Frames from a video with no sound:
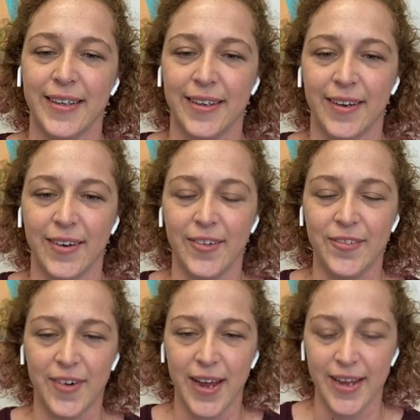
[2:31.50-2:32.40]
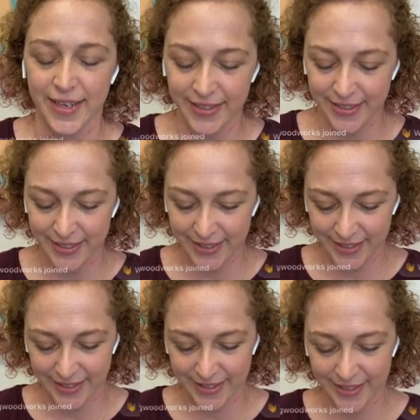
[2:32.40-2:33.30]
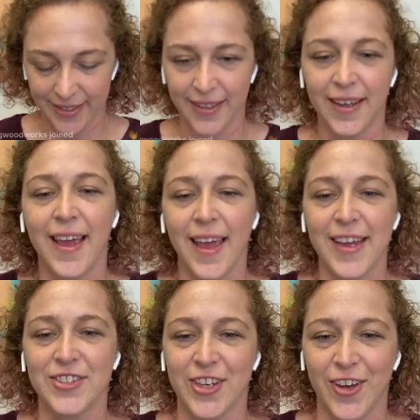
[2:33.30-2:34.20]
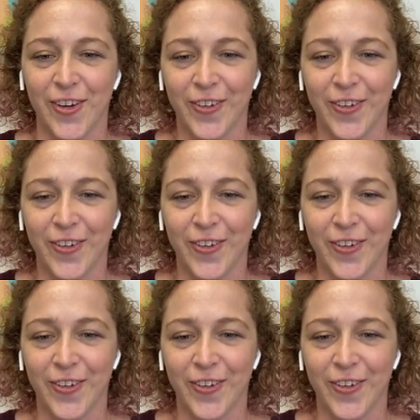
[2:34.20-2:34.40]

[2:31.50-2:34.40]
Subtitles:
All right. Hey, Joe.